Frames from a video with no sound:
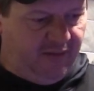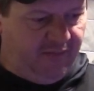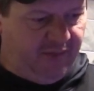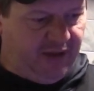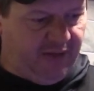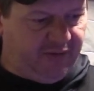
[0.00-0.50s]

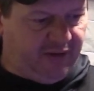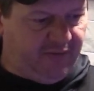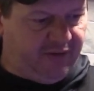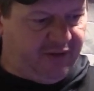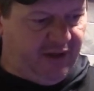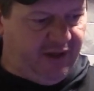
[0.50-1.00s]
But as I
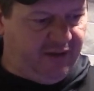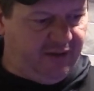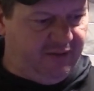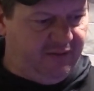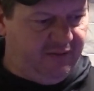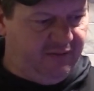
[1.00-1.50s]
was
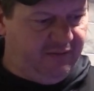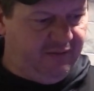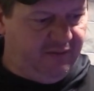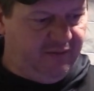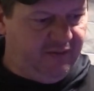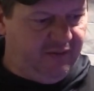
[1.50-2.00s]
saying,
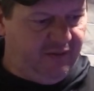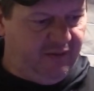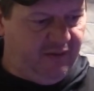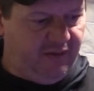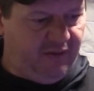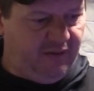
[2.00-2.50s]

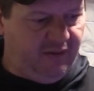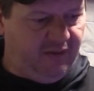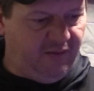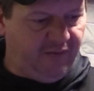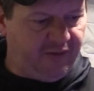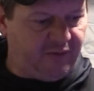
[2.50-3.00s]
you
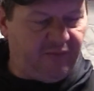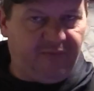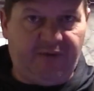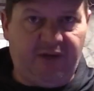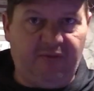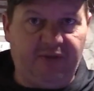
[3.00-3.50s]
know, this one
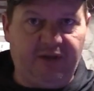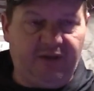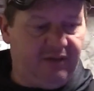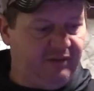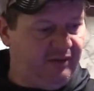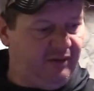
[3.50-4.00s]
followed it
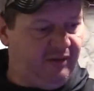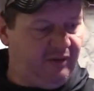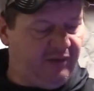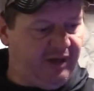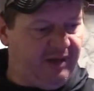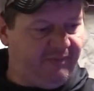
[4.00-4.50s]
all the
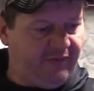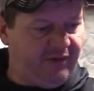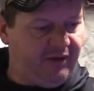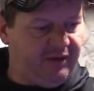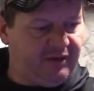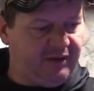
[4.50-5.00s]
way up
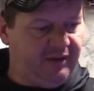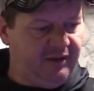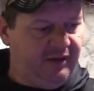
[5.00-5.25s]
first,